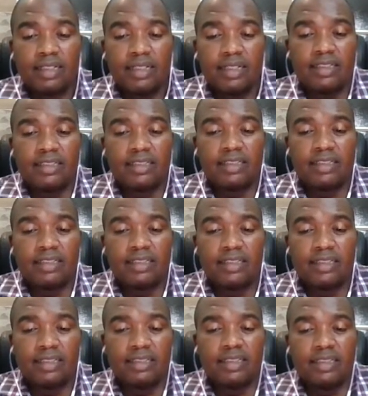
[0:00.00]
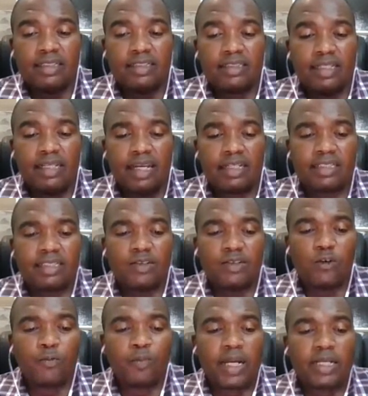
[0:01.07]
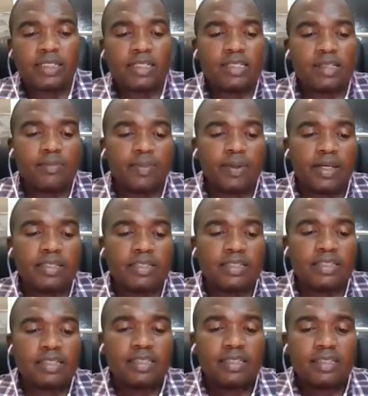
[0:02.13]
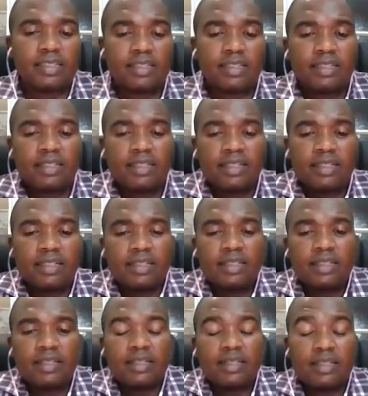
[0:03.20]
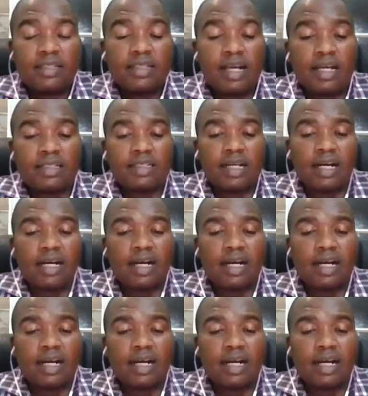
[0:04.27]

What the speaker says: and the selection of participants that